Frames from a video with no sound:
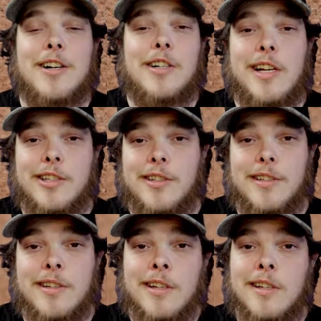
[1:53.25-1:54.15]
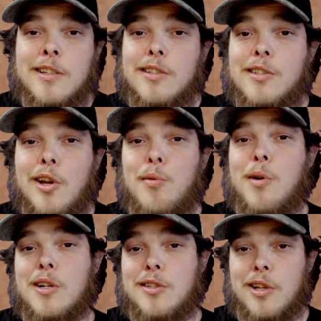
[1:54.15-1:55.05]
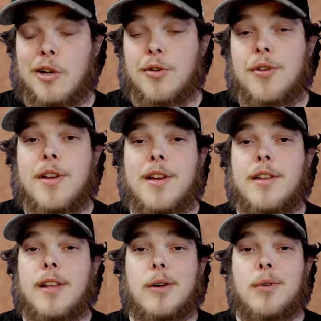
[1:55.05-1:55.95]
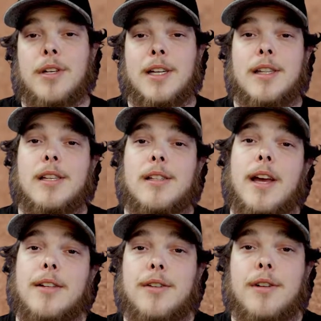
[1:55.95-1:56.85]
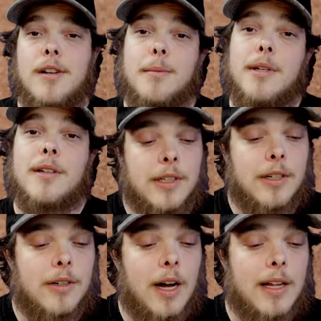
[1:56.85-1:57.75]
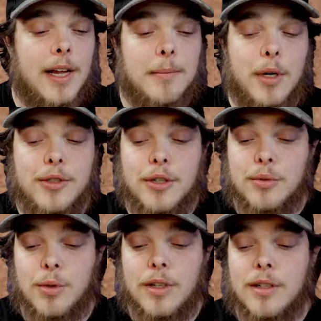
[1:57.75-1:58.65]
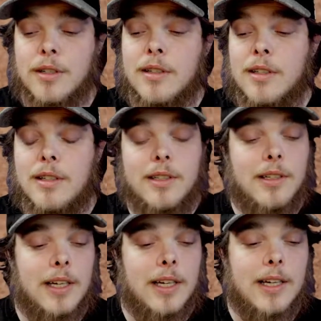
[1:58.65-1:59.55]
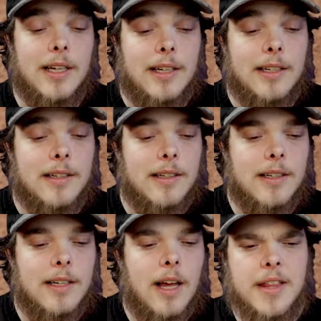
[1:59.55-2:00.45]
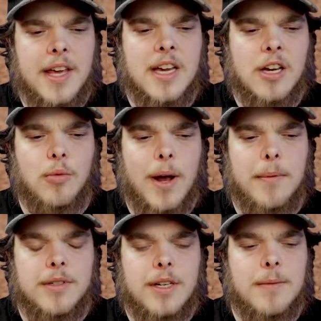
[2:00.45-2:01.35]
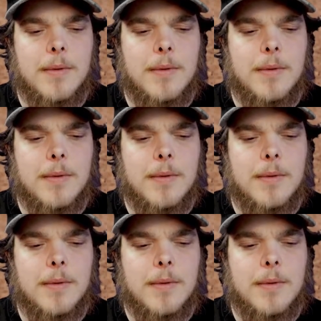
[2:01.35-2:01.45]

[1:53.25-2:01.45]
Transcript: collection. So much so that I wanted to get this tattooed on me. You know, I like Mojo's work and I think it could represent